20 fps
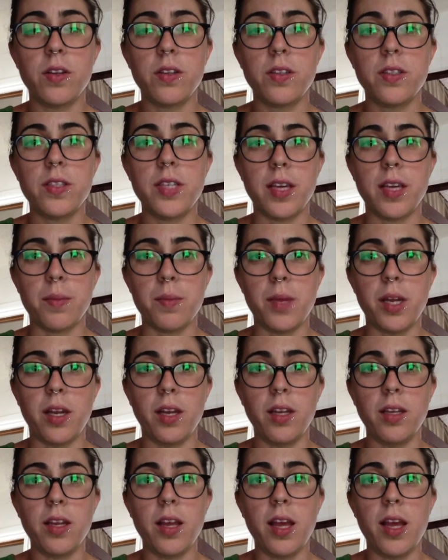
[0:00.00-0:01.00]
Take a minute
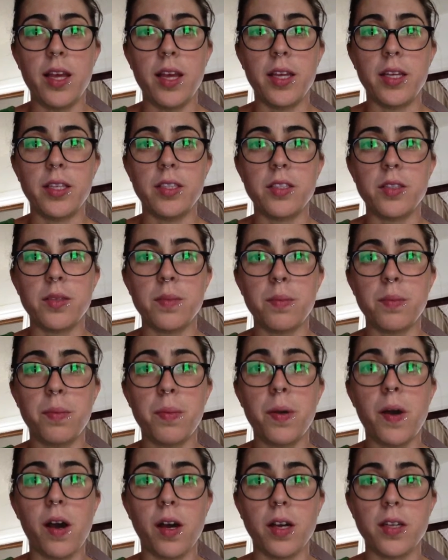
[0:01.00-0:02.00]
and
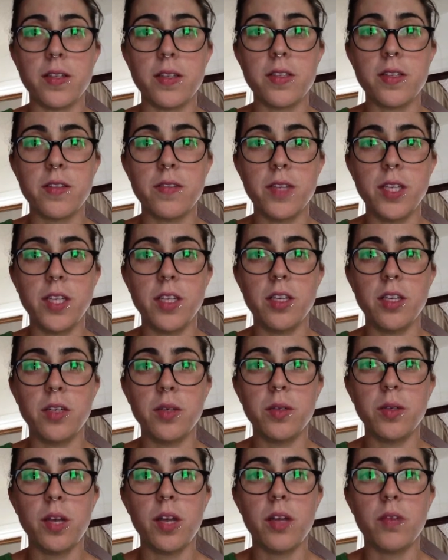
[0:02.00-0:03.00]
pause the
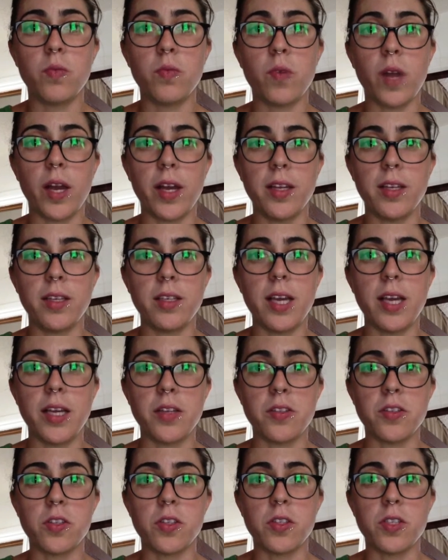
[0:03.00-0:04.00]
video and write
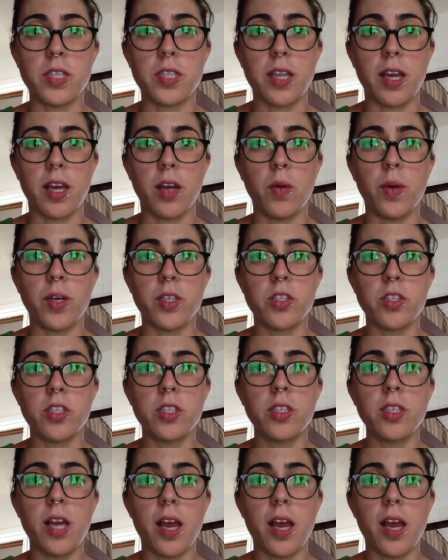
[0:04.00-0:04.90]
answers to that question.